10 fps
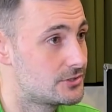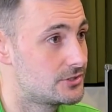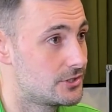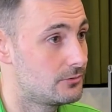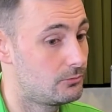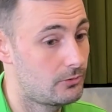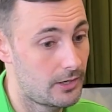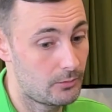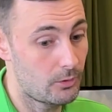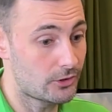to
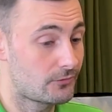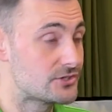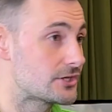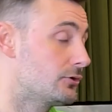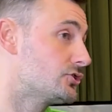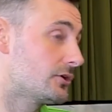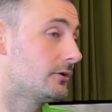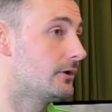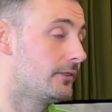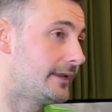work on the solution
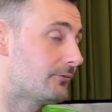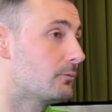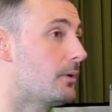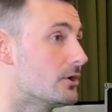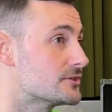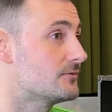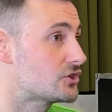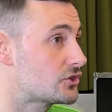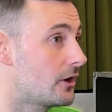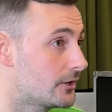and the different parts of the
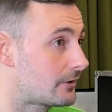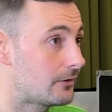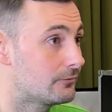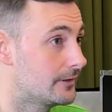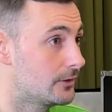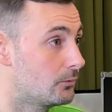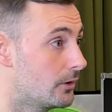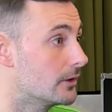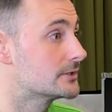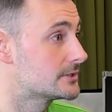Schneider outfit that
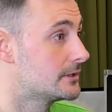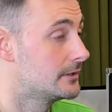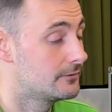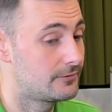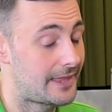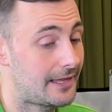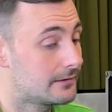works for that.